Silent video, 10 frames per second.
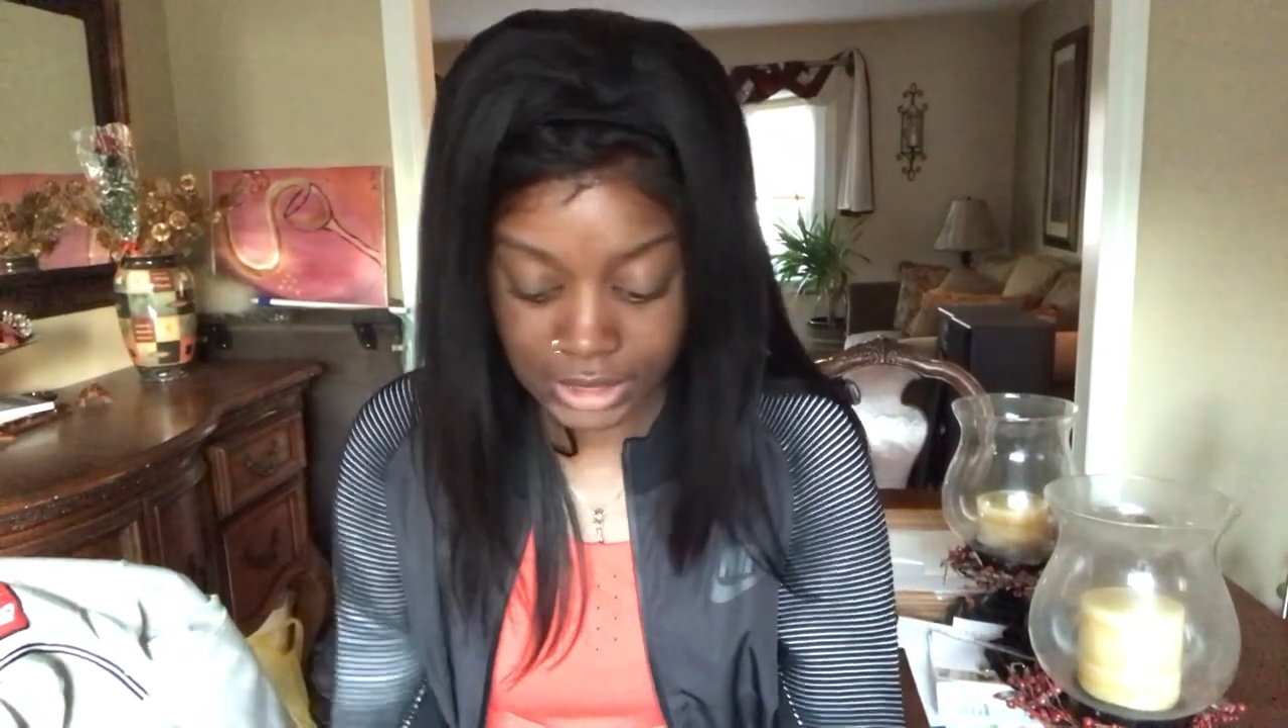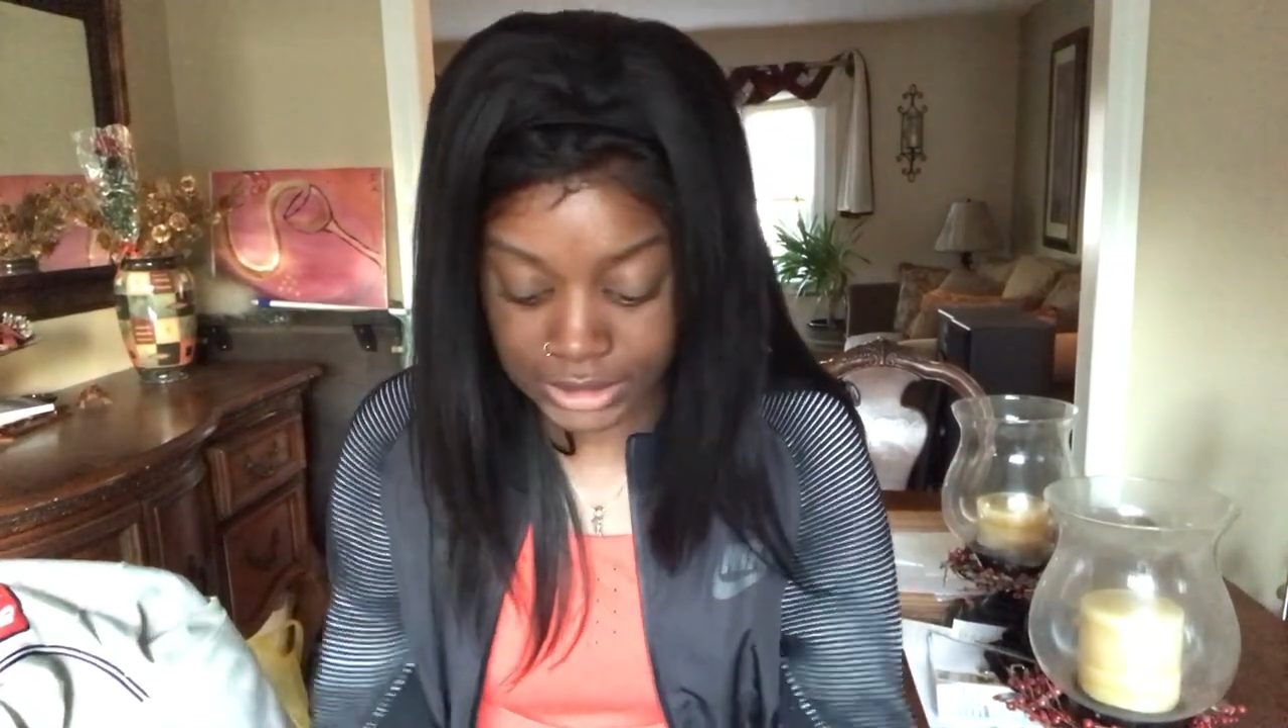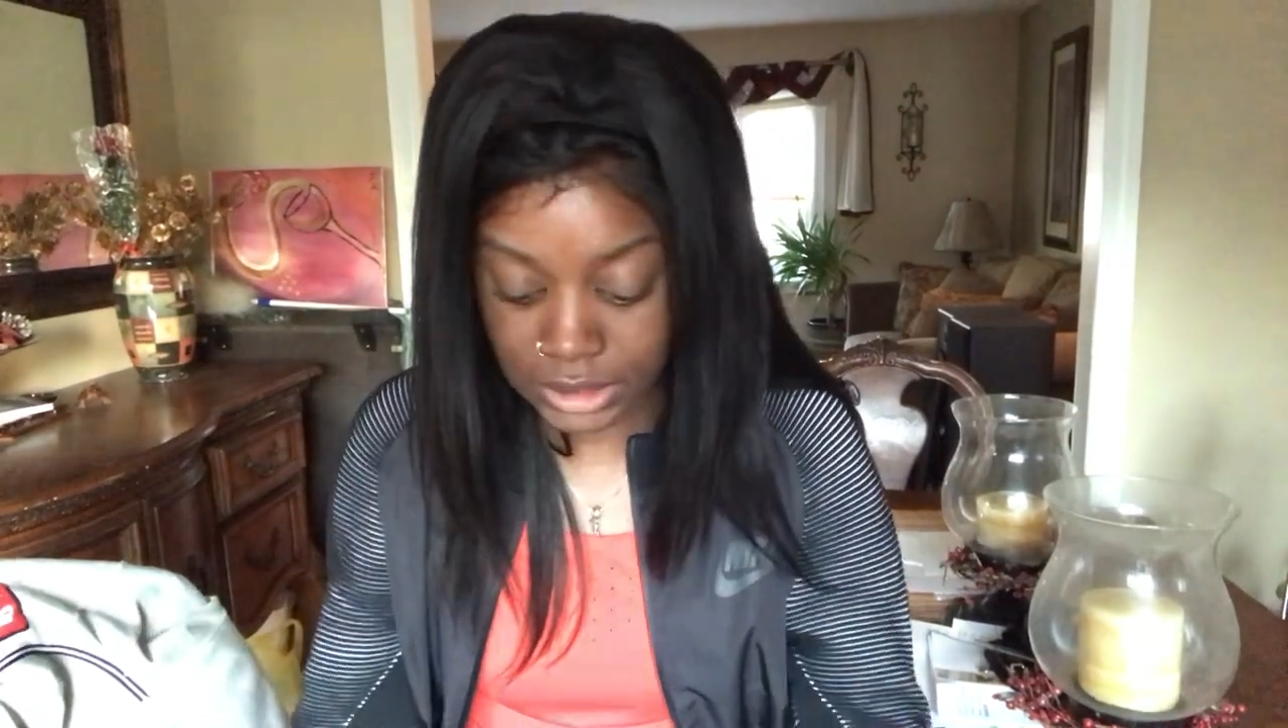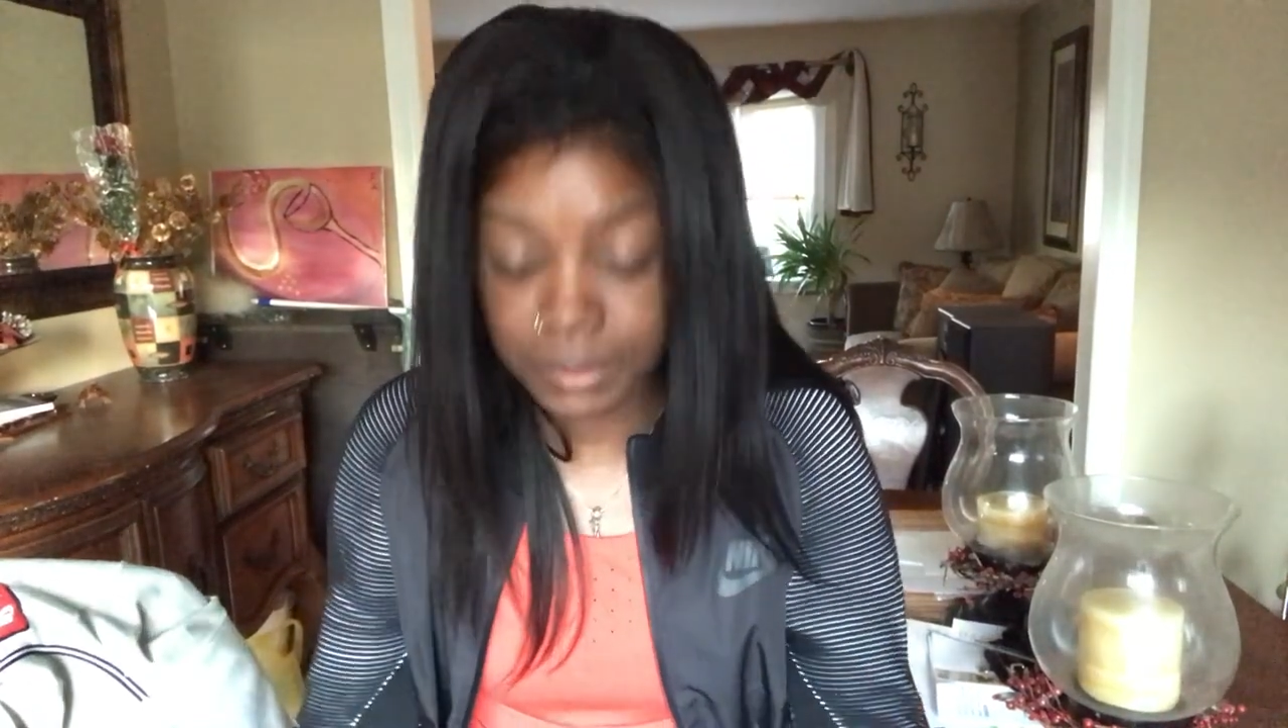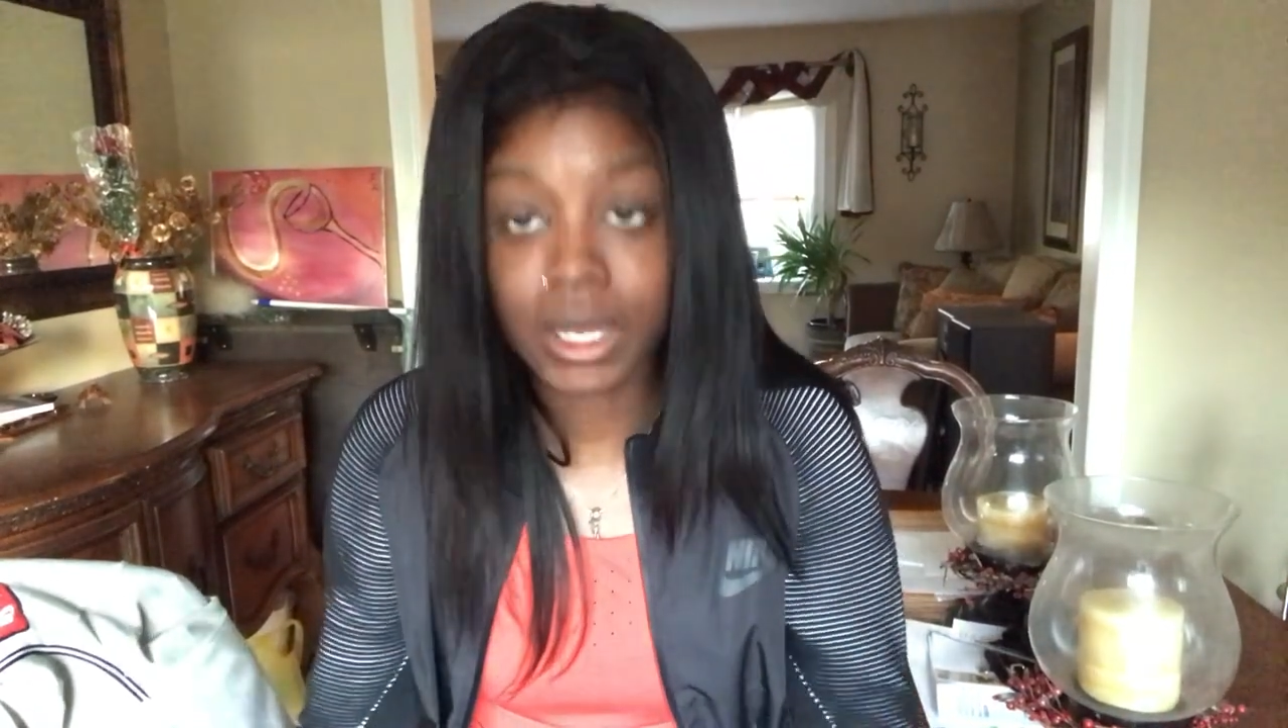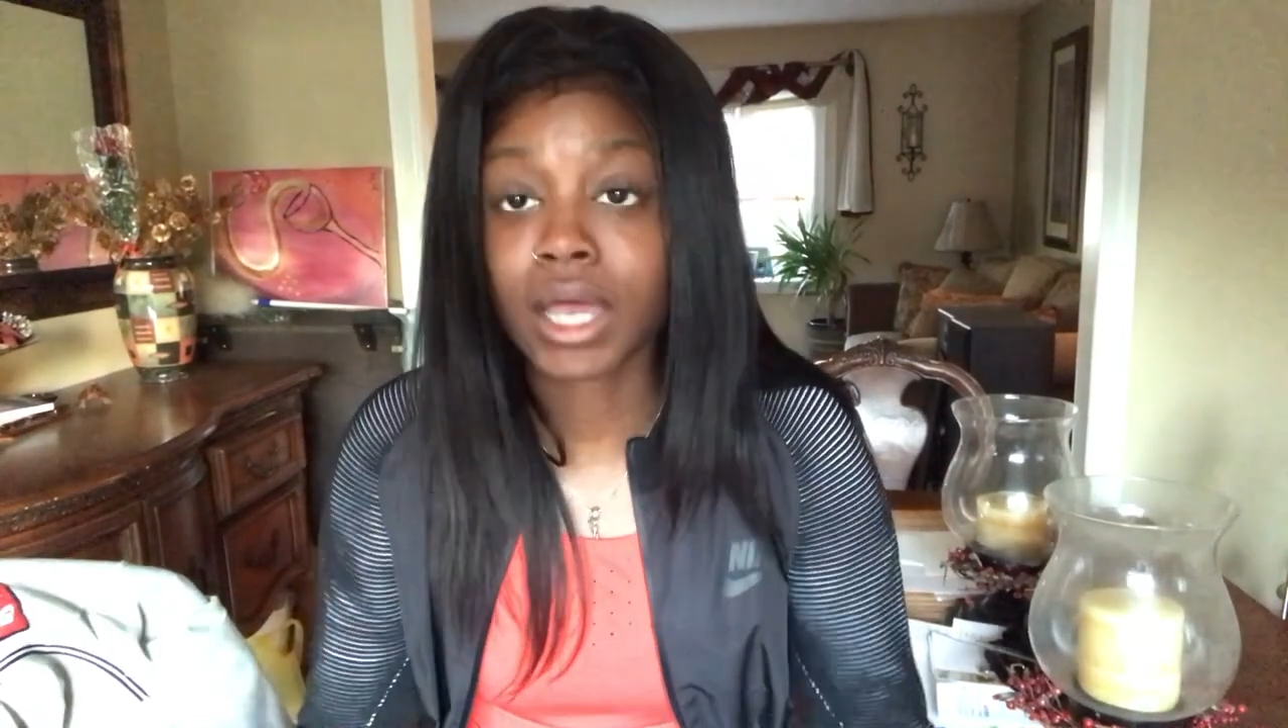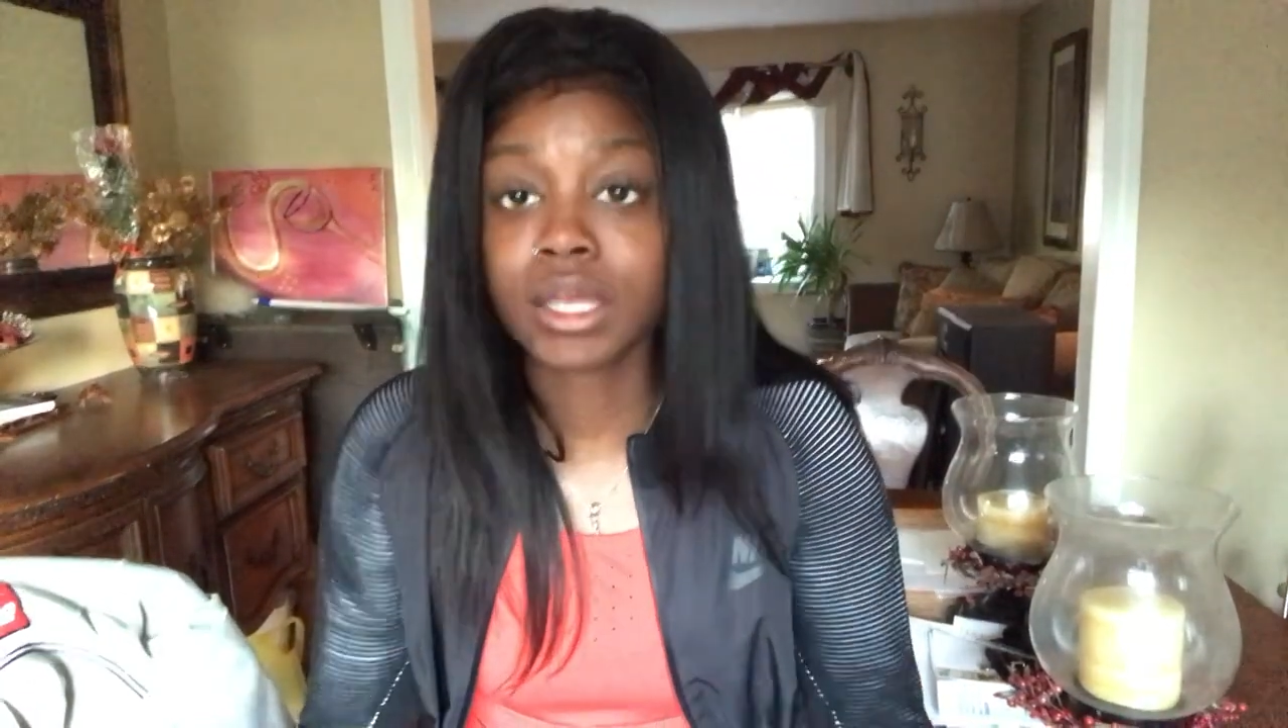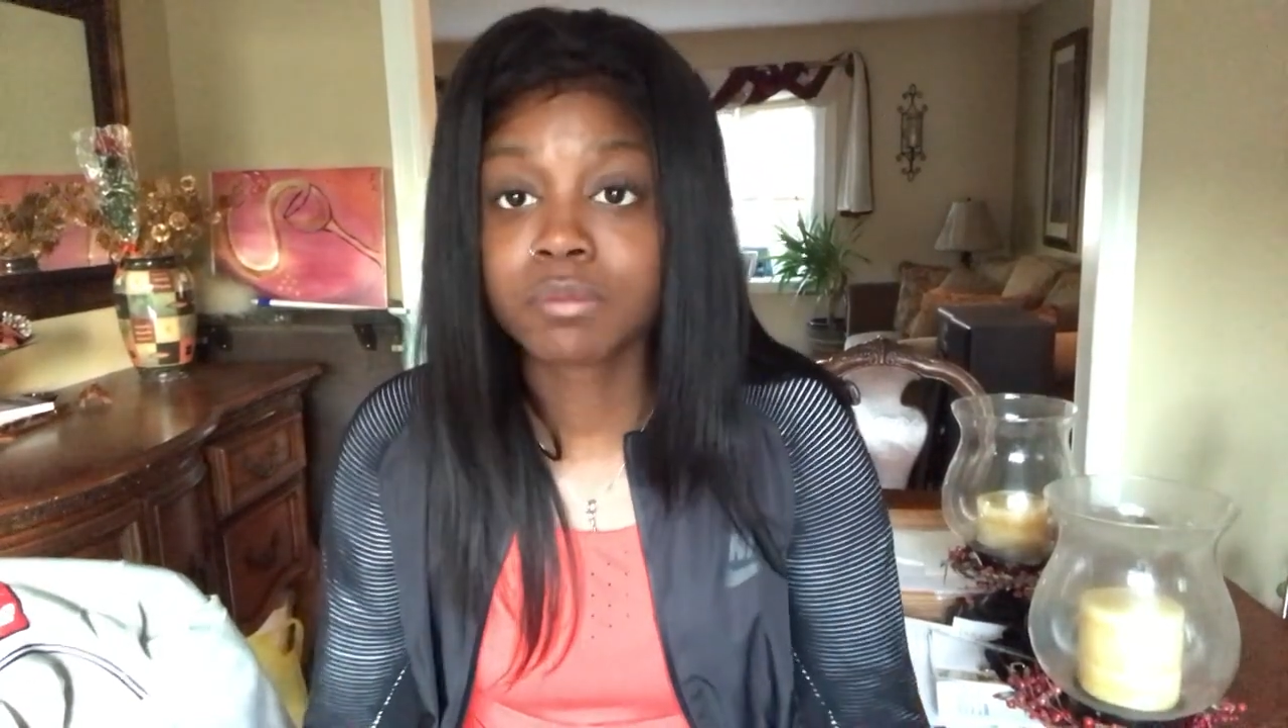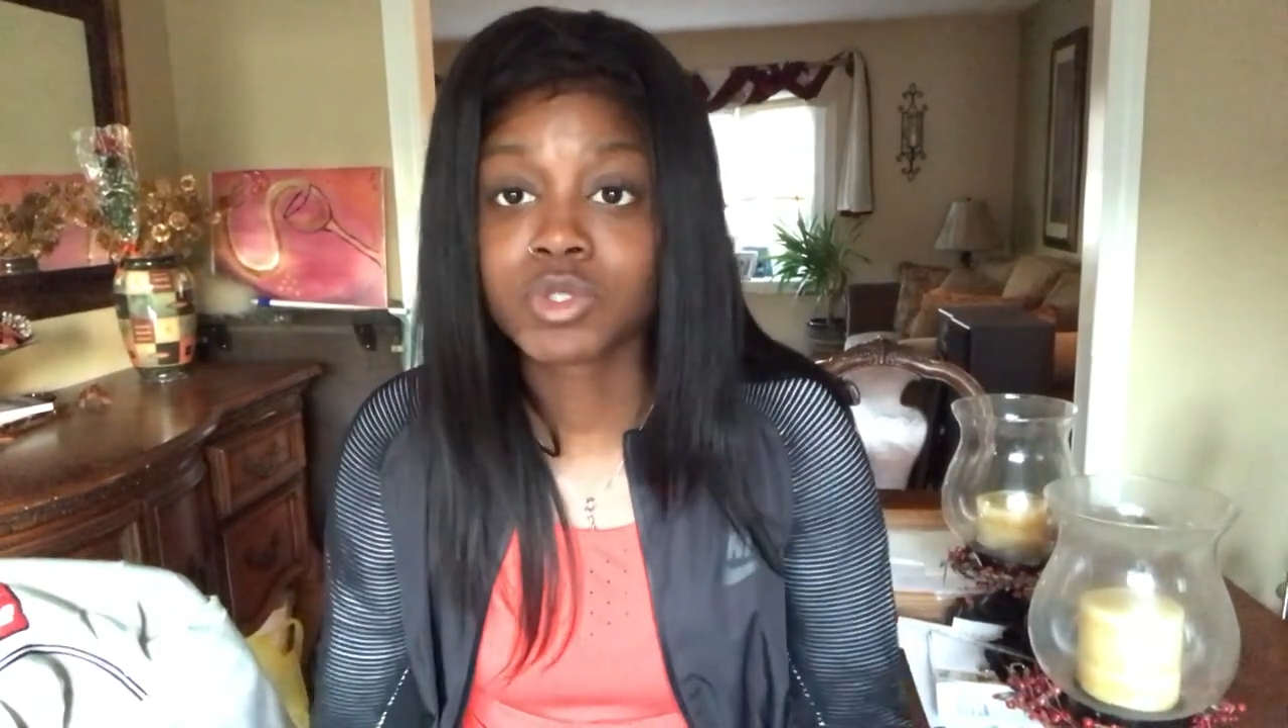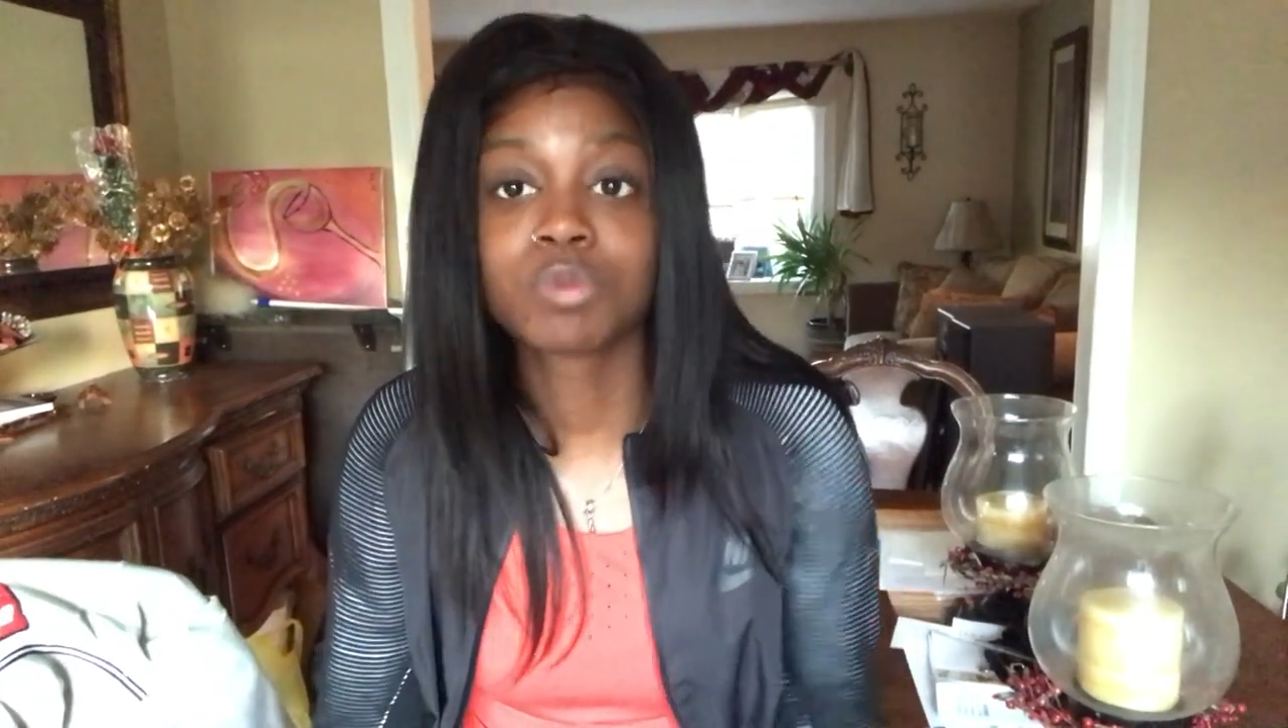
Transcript: that's how we got him.